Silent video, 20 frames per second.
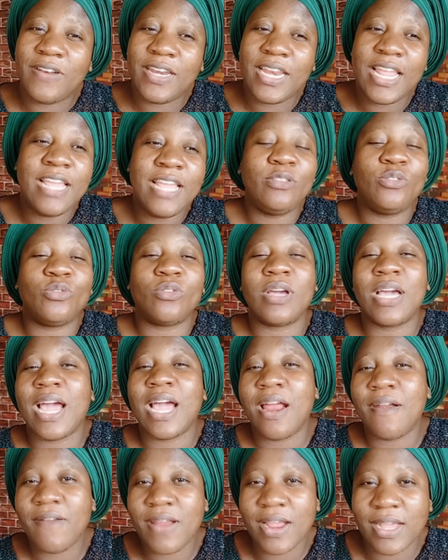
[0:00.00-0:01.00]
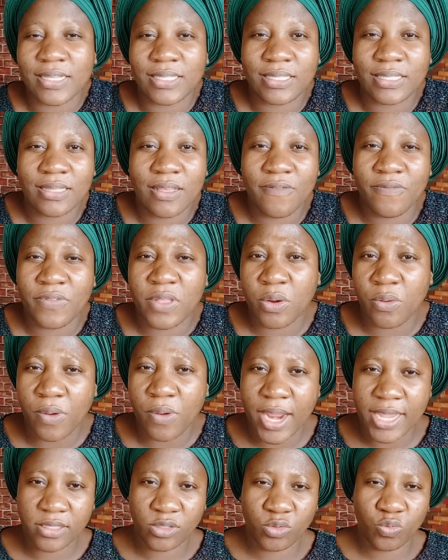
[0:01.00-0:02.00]
learn to carry herself the
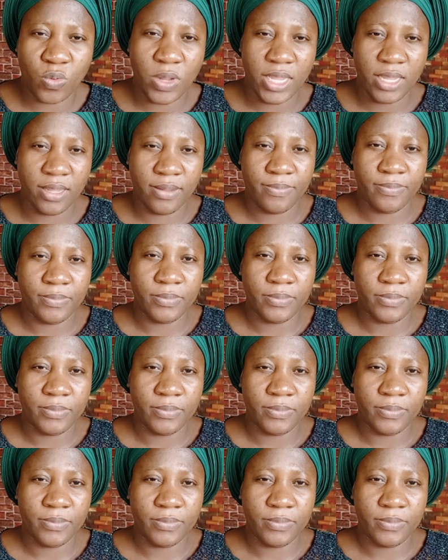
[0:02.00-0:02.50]
right way,